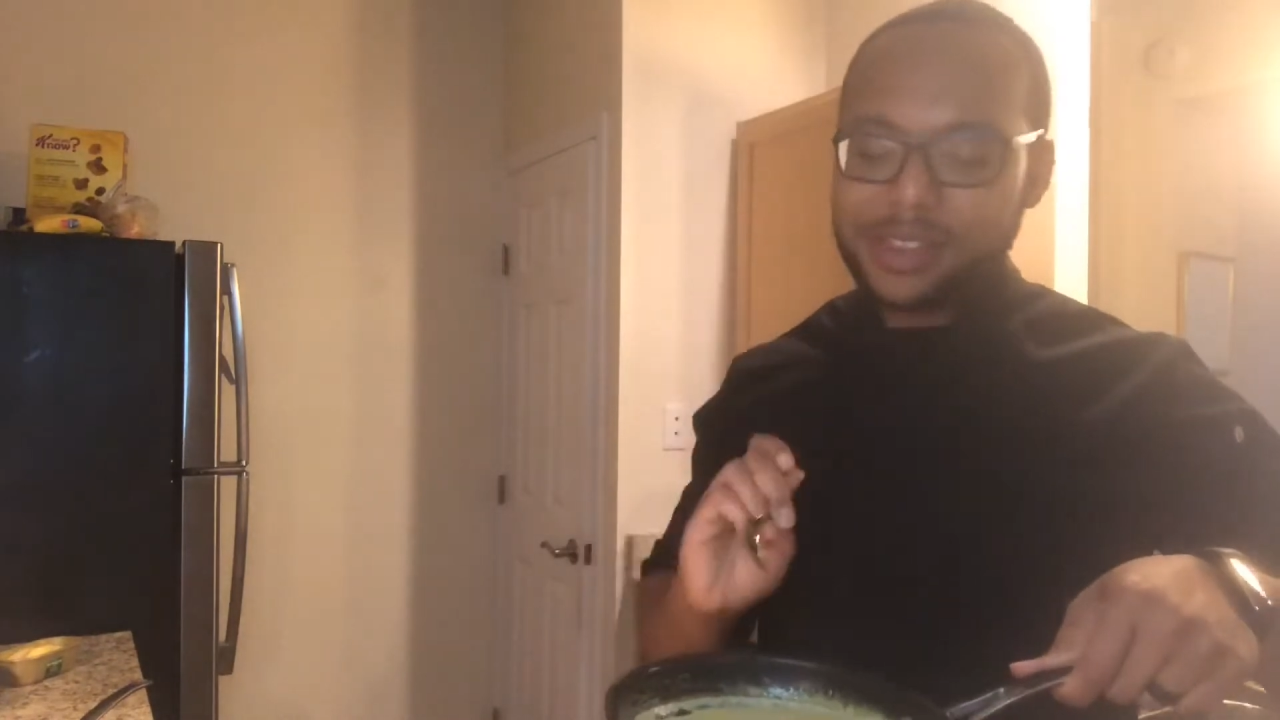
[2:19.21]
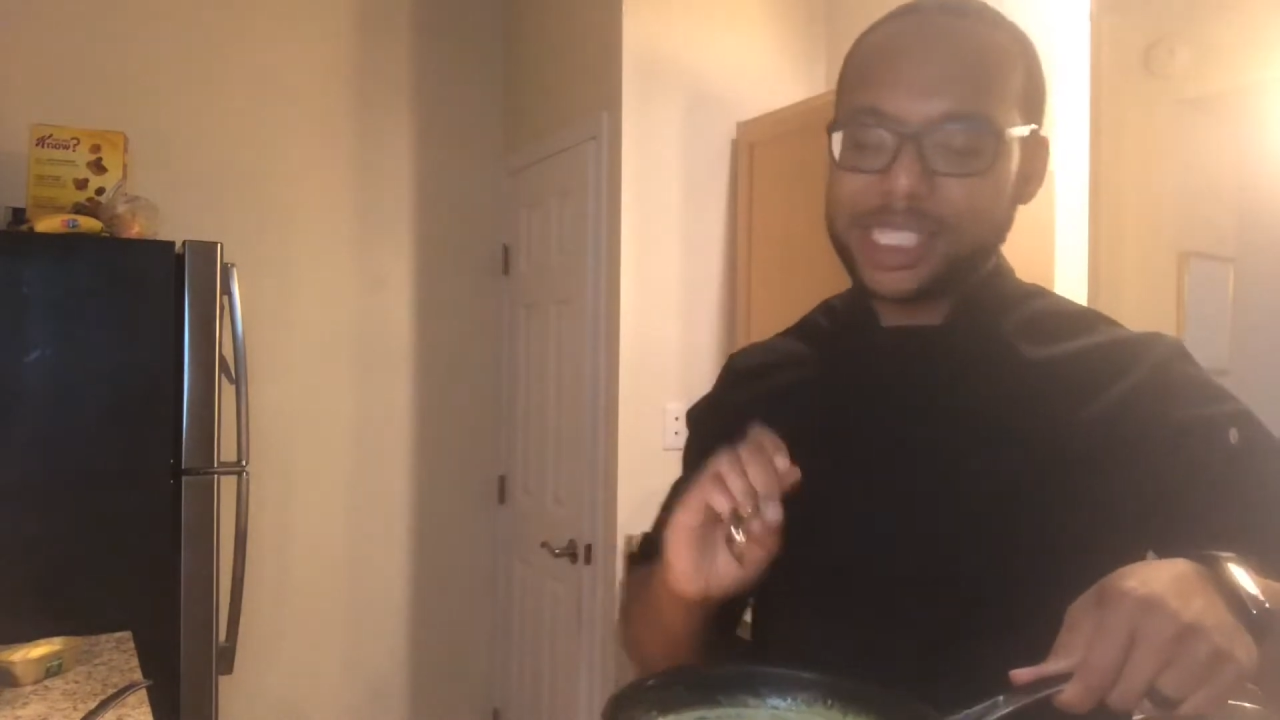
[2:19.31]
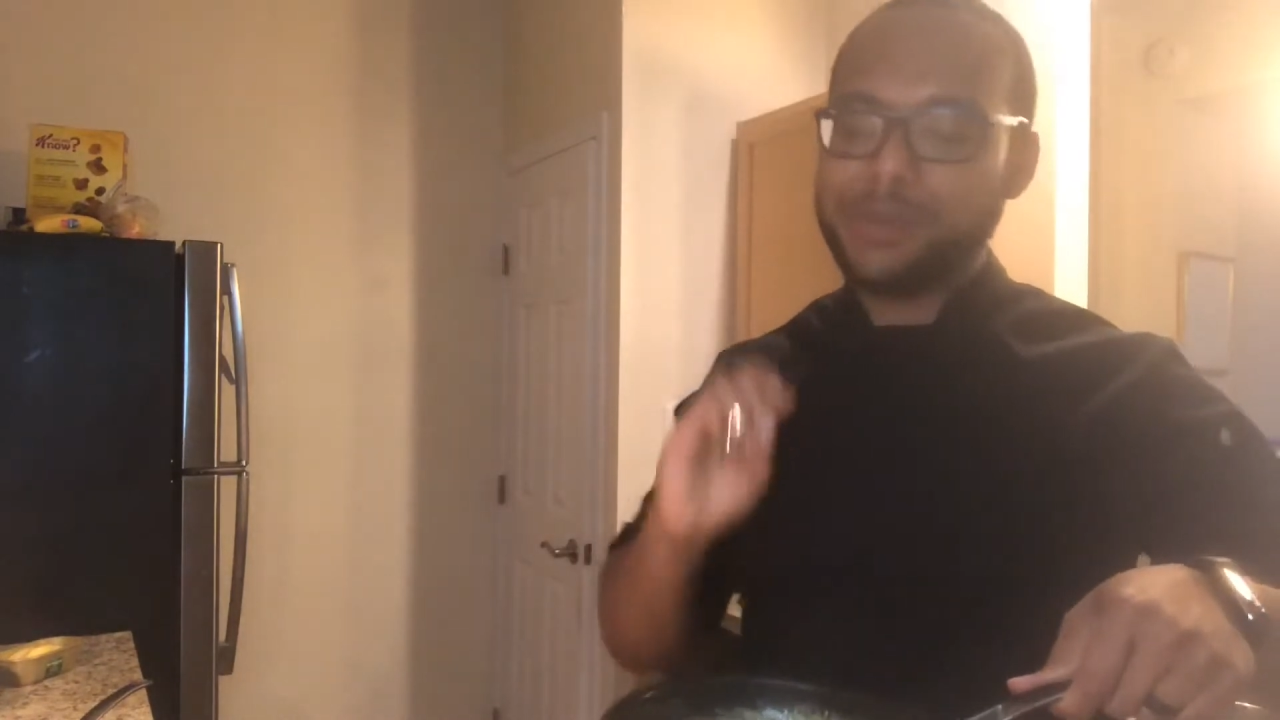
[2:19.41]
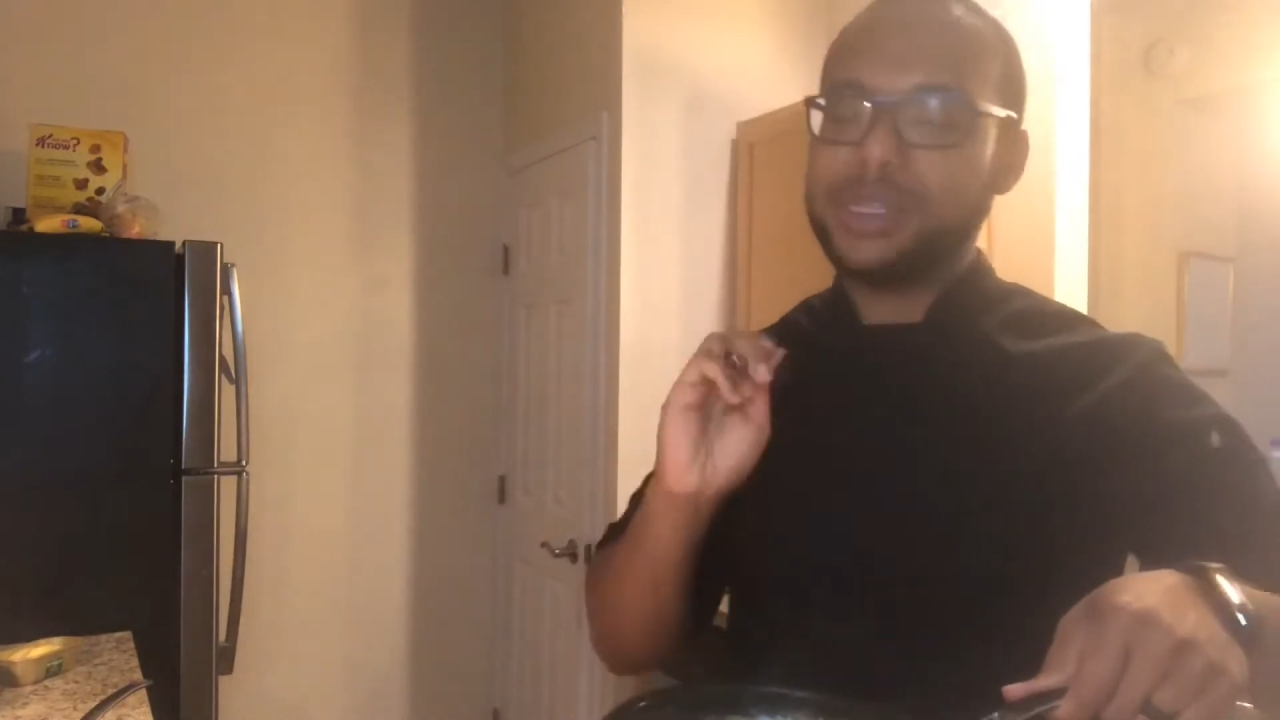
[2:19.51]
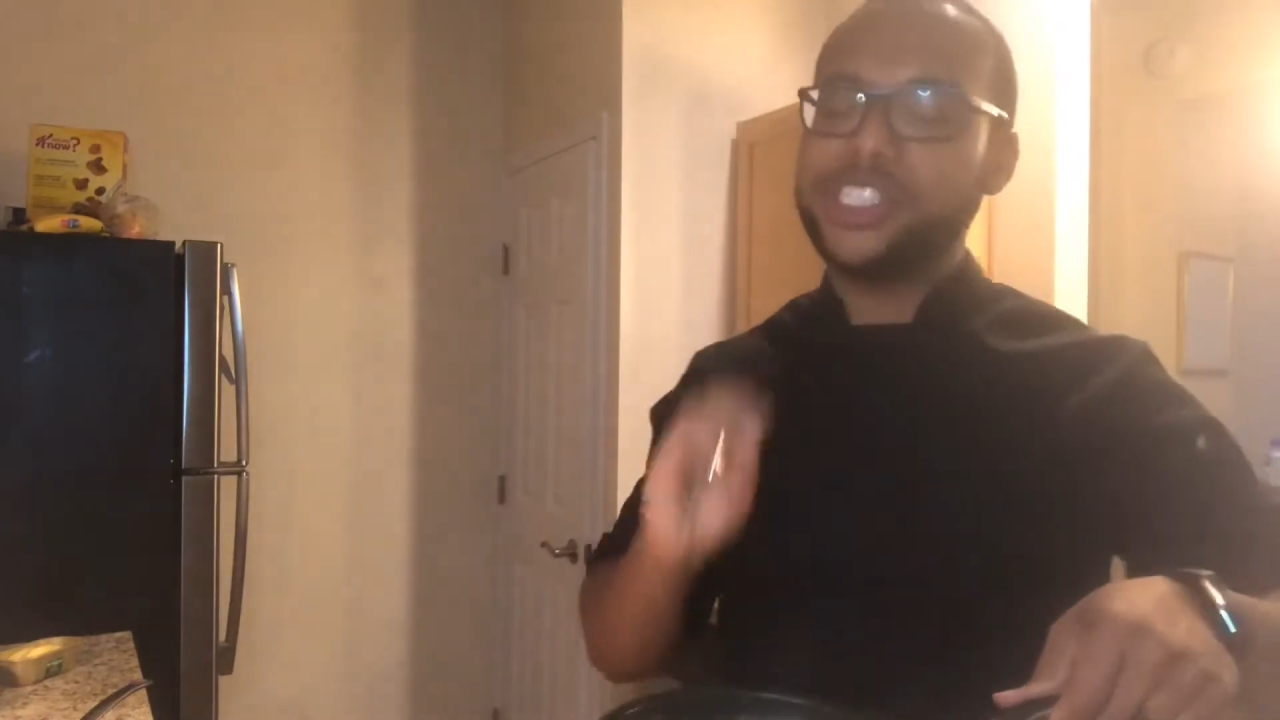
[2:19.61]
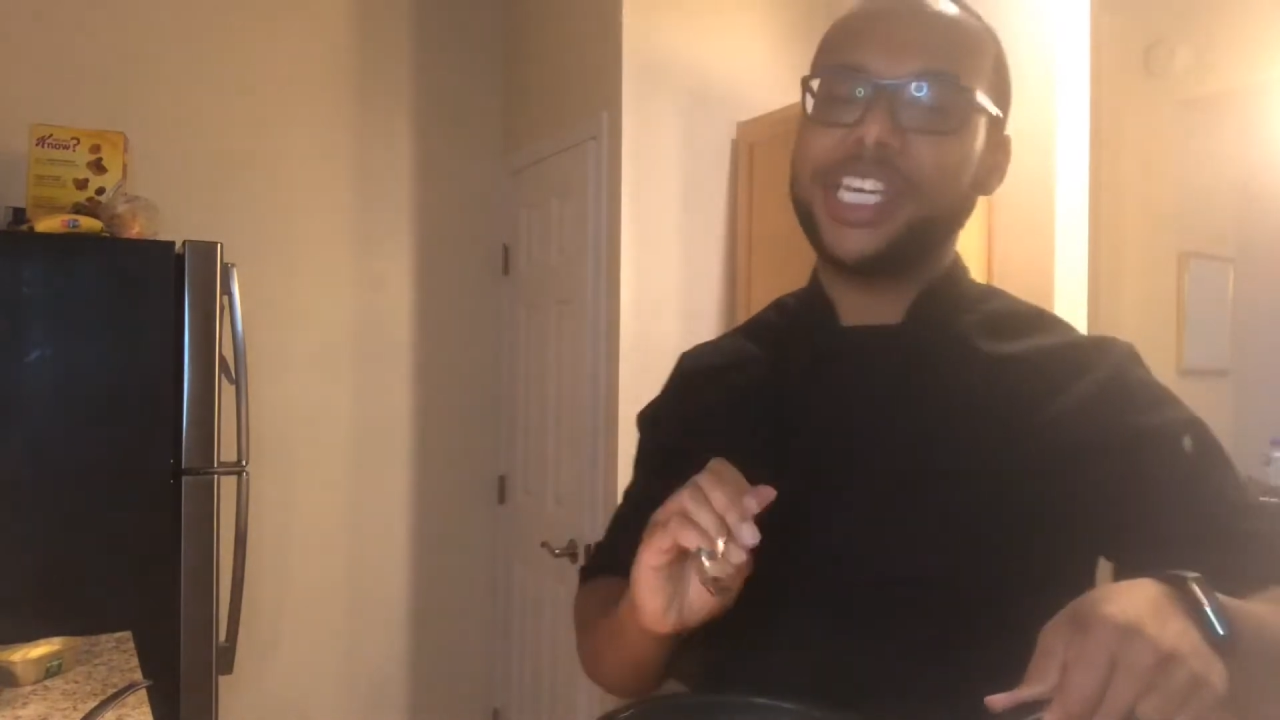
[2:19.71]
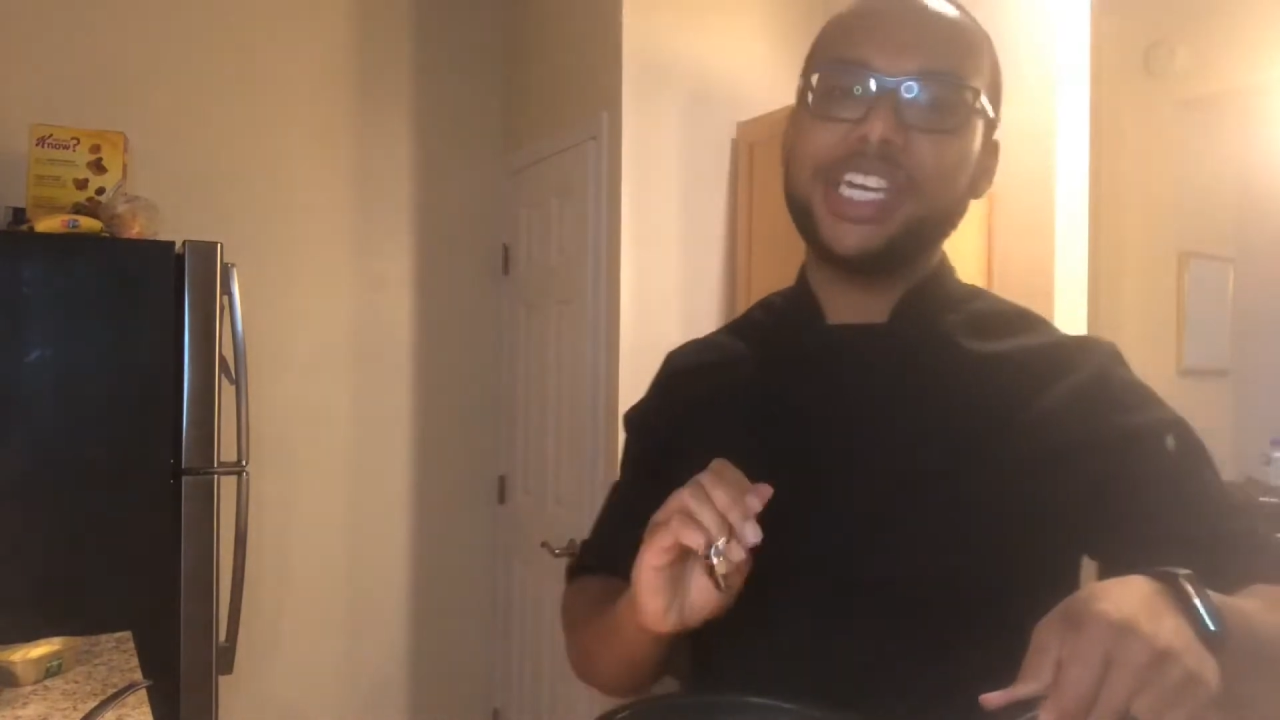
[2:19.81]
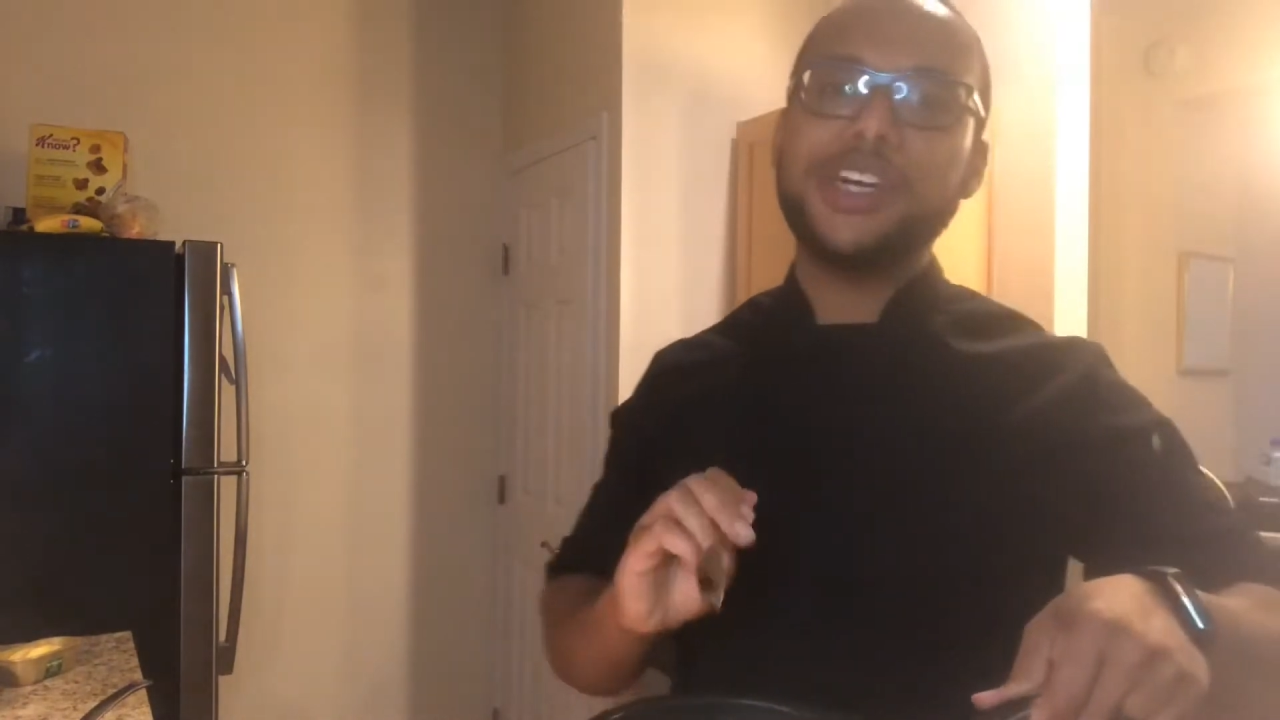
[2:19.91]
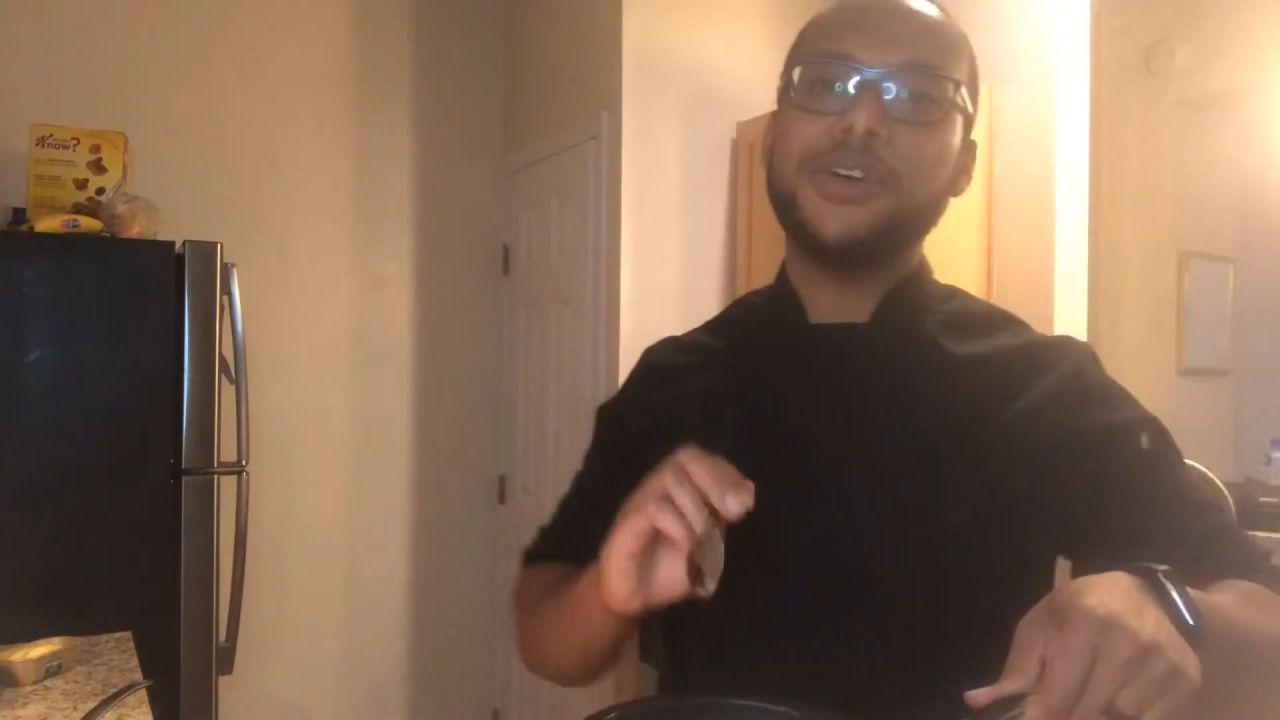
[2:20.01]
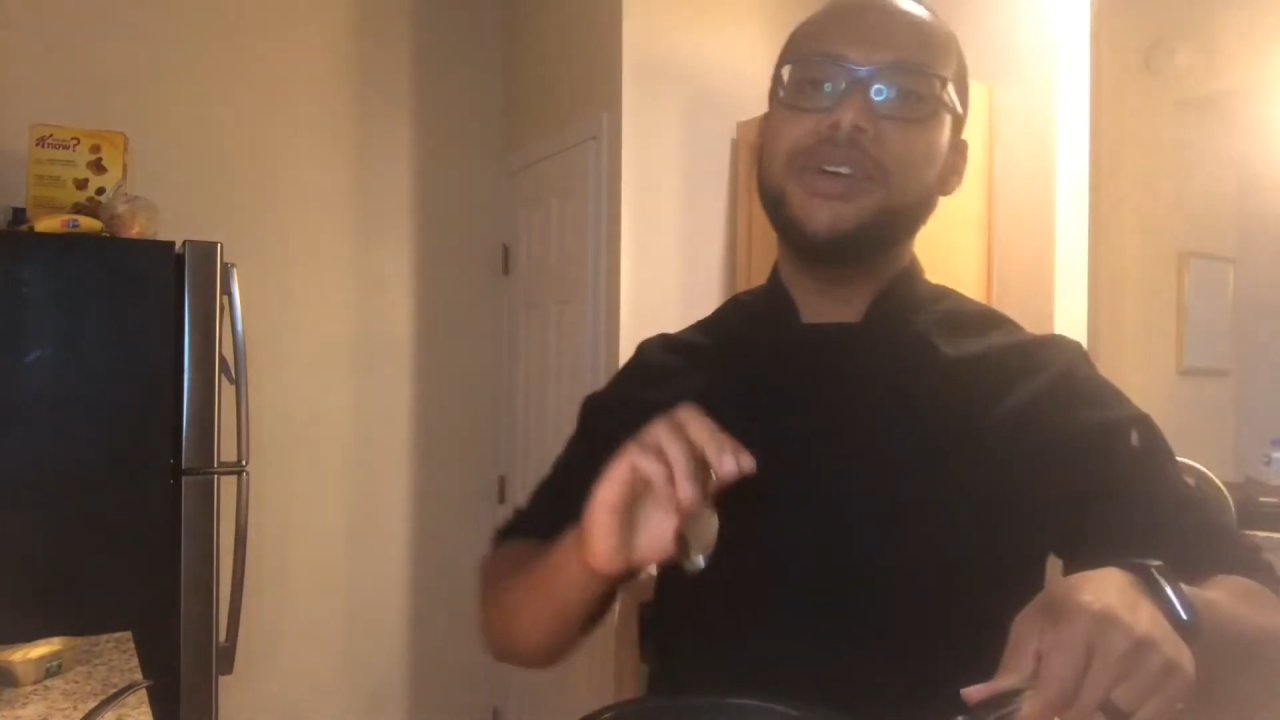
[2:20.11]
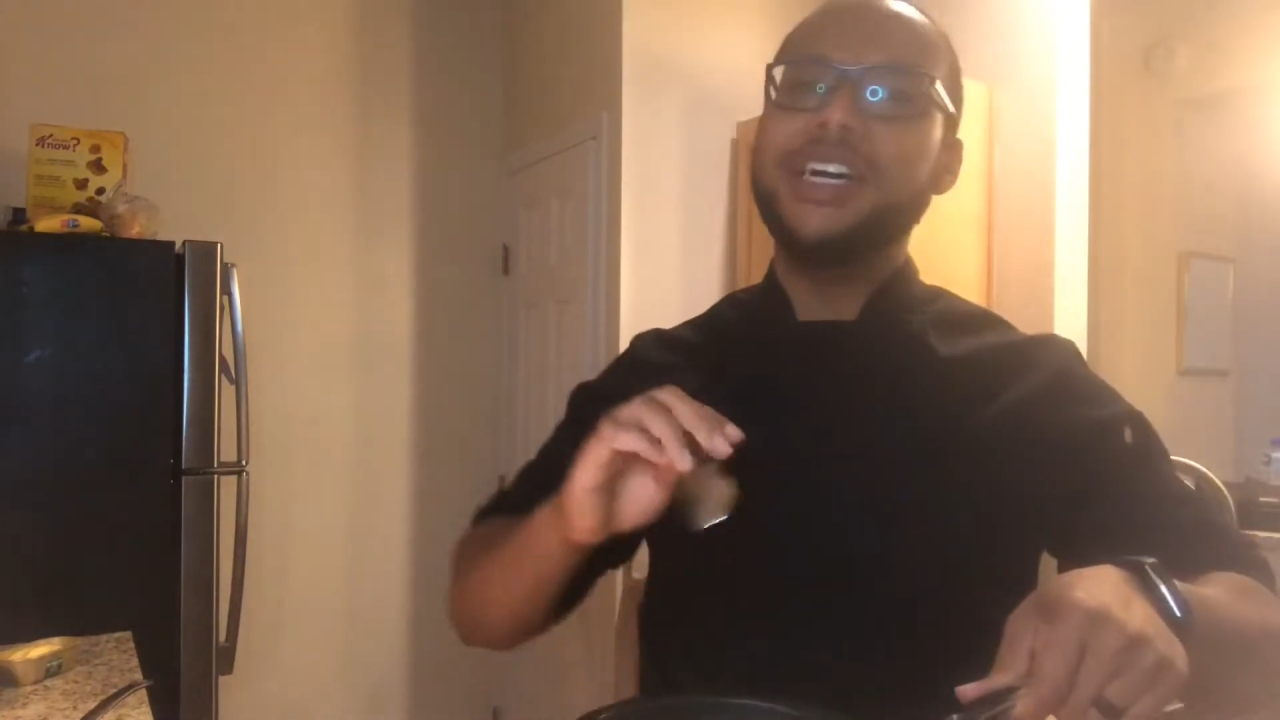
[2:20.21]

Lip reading: The Manchego